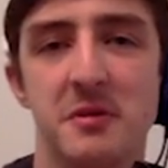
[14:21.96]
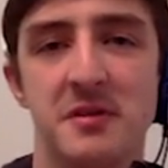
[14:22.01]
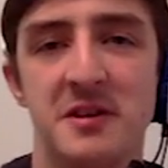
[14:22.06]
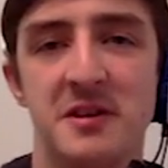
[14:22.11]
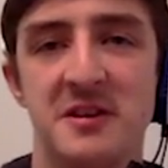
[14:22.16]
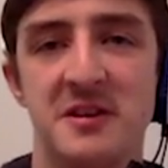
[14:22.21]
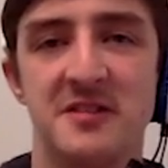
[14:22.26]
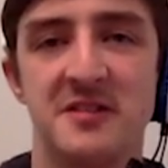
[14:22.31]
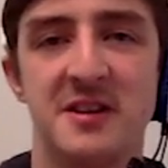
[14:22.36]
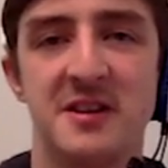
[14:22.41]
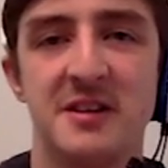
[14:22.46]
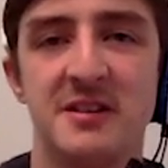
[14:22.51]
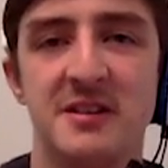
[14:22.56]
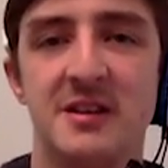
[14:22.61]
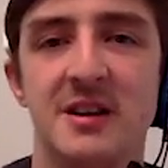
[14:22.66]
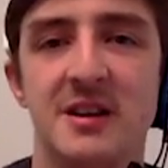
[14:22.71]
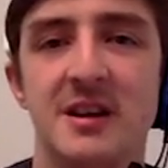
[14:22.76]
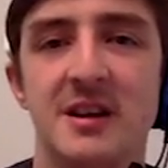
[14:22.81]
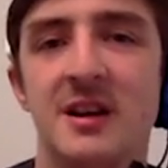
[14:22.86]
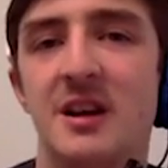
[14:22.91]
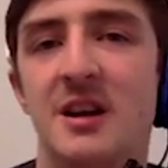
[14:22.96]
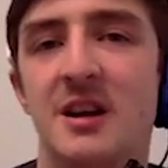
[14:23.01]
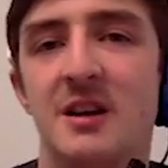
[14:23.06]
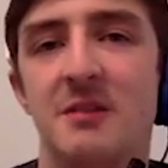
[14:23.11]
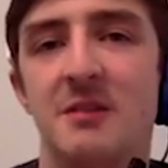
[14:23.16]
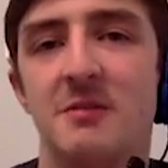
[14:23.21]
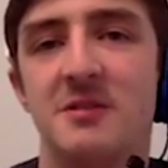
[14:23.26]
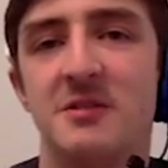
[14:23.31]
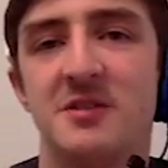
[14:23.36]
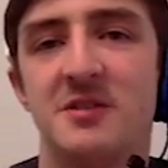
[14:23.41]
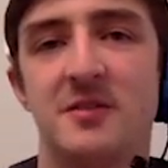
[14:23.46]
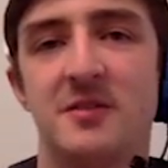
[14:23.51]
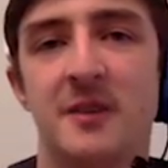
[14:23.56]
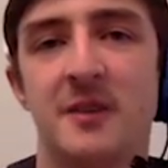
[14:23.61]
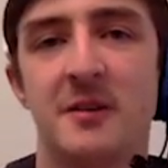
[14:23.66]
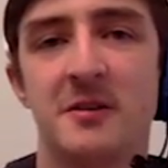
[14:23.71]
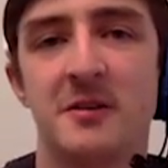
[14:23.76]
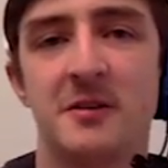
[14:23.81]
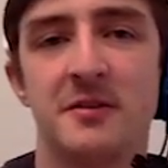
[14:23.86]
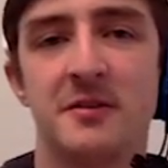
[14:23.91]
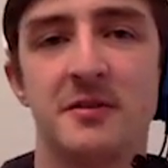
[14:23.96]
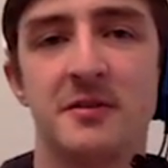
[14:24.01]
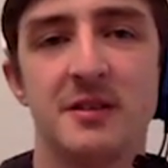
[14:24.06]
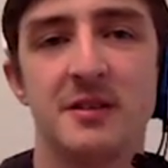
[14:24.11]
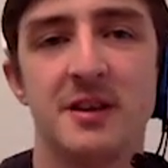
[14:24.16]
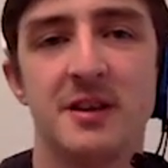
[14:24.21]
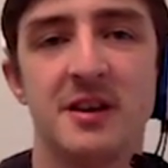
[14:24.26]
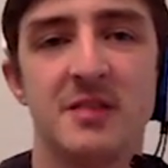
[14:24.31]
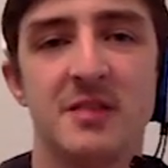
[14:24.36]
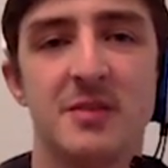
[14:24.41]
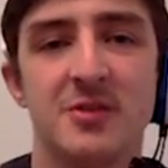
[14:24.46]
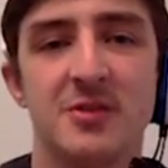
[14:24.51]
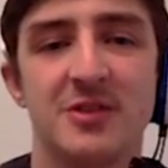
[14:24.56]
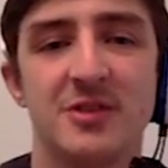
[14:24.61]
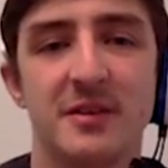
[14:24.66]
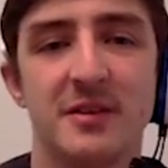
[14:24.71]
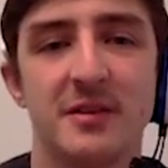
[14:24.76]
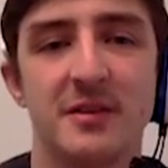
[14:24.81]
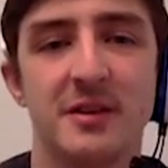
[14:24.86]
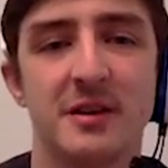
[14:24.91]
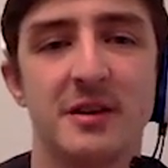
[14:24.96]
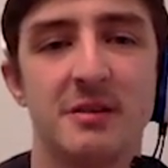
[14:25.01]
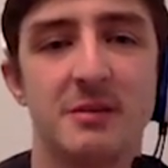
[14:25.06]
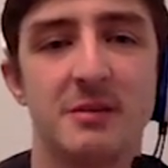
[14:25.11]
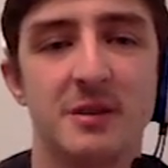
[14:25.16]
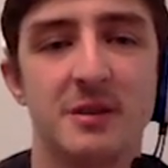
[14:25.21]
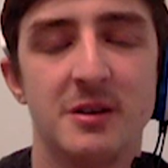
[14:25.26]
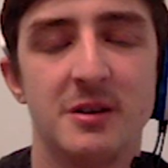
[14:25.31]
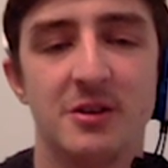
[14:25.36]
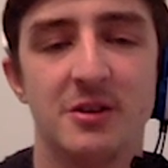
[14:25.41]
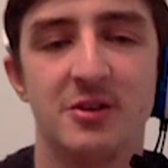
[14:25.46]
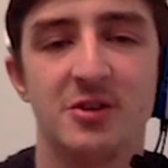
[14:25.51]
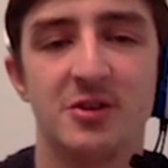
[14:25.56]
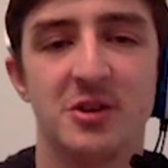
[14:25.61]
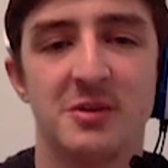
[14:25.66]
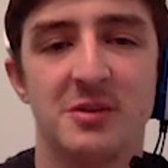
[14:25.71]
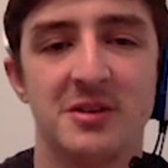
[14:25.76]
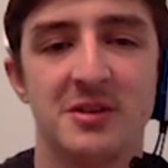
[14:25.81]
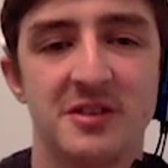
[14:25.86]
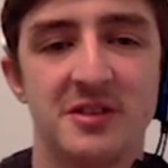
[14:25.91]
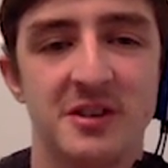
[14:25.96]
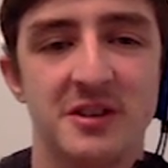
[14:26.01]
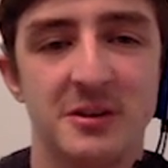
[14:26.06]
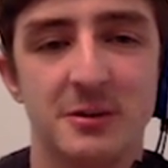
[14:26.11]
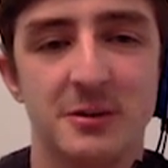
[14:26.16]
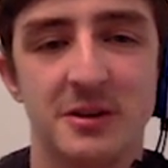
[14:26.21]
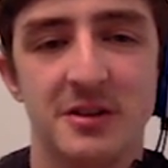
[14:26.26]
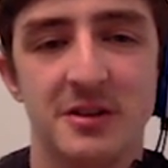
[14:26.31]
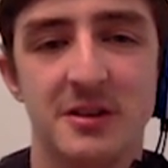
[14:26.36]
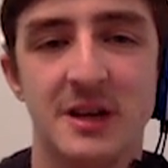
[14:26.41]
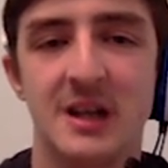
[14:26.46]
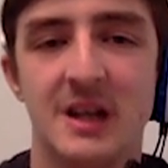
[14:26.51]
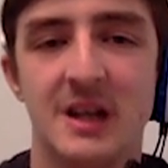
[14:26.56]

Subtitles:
in a decider, which is fair enough, like, especially if you're unsure what to do and